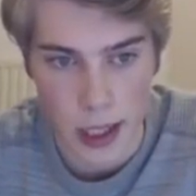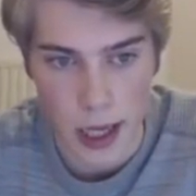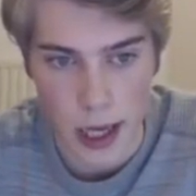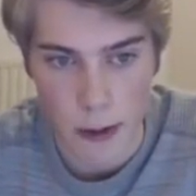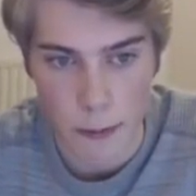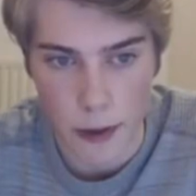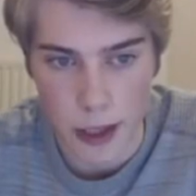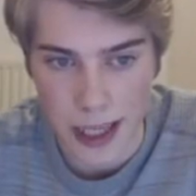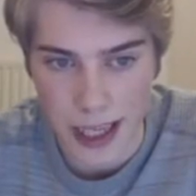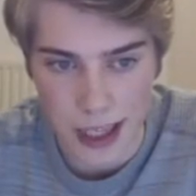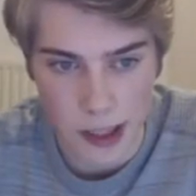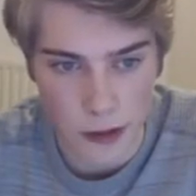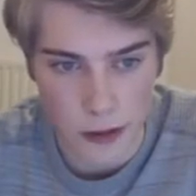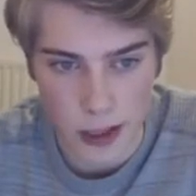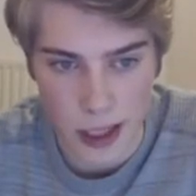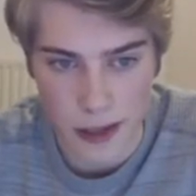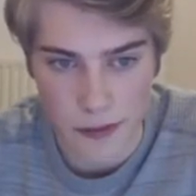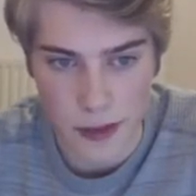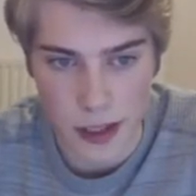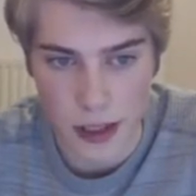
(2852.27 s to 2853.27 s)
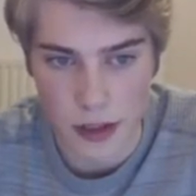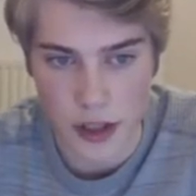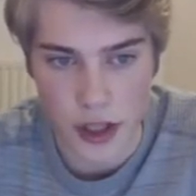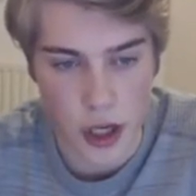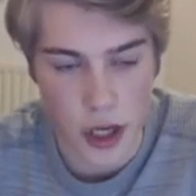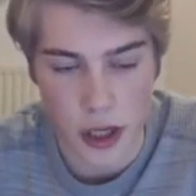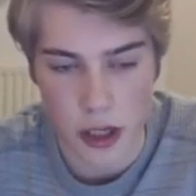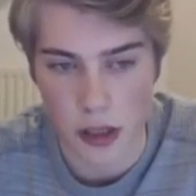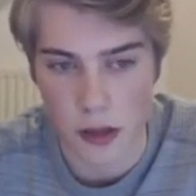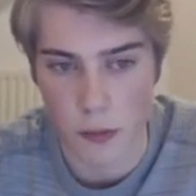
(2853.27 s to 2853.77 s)
and we cannot give this
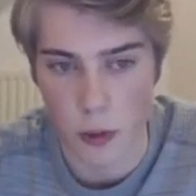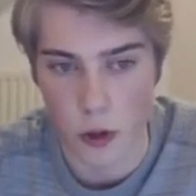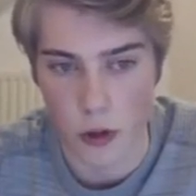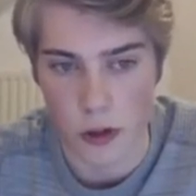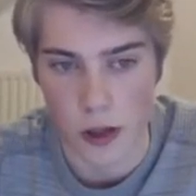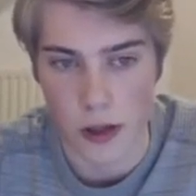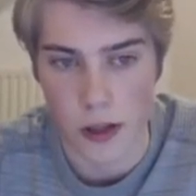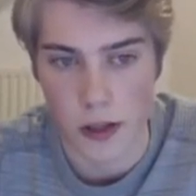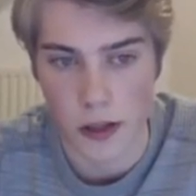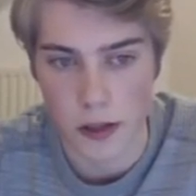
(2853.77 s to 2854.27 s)
check anymore.